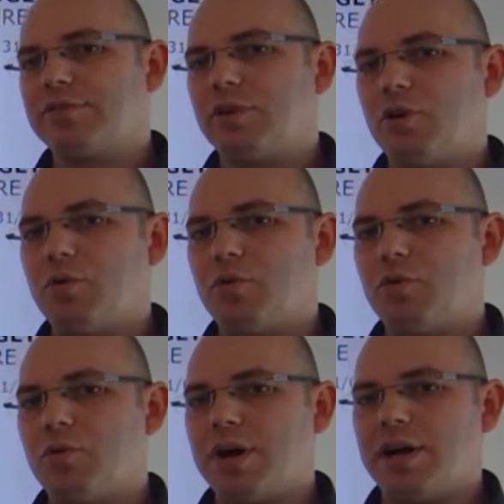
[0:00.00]

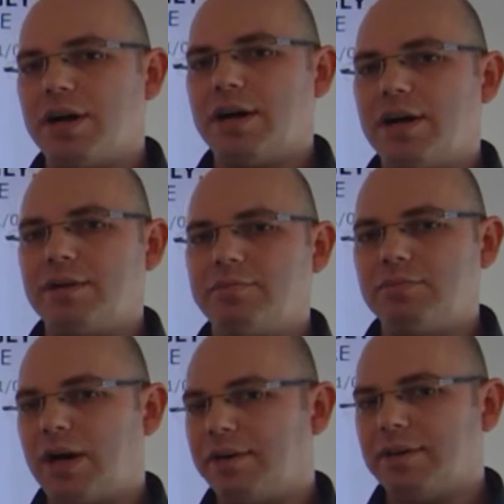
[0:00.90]
So
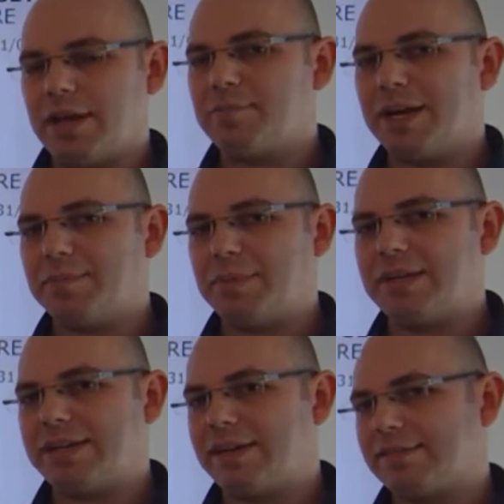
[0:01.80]
it might
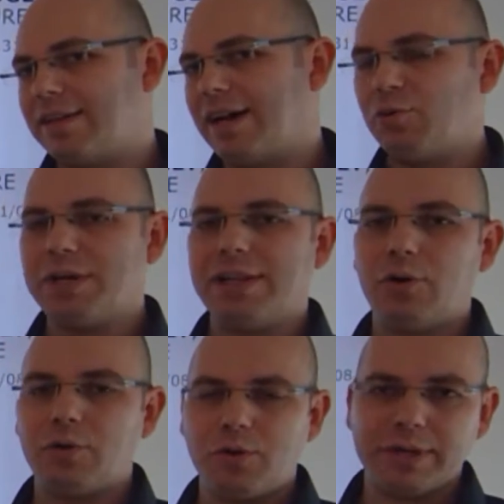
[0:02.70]
be the case that I will
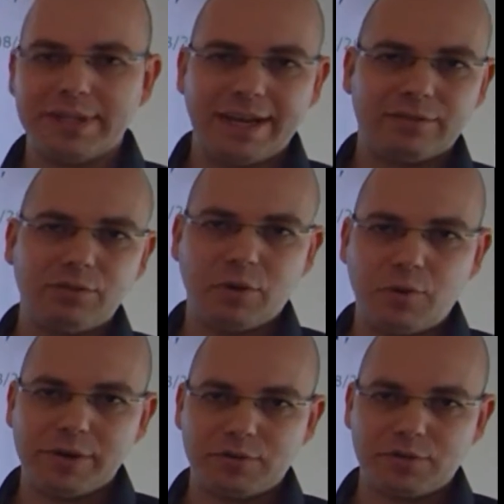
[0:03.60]
already answer your
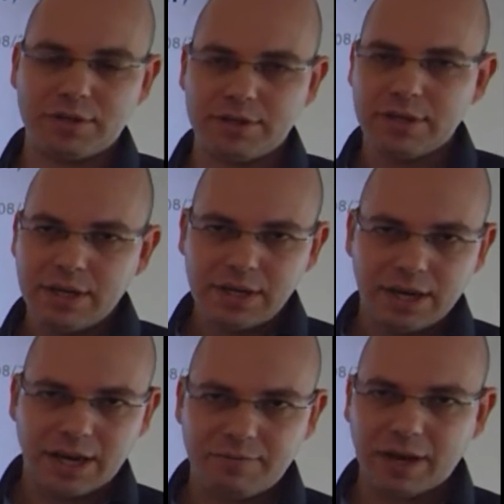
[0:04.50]
question
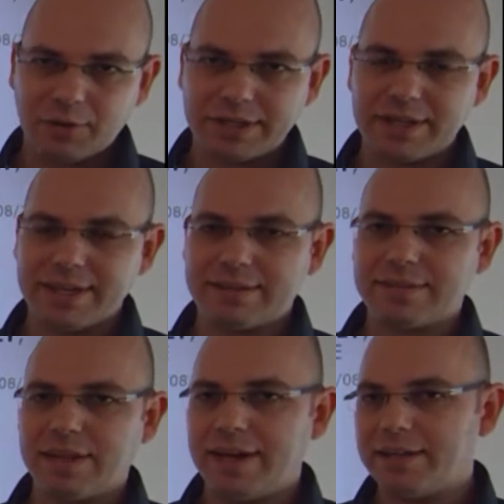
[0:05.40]
following the
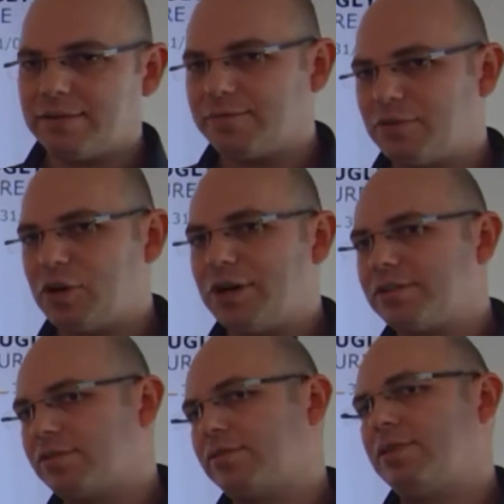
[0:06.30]
next slide. If
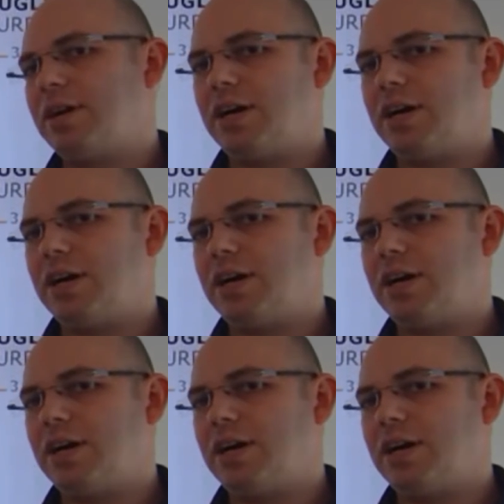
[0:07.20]
not,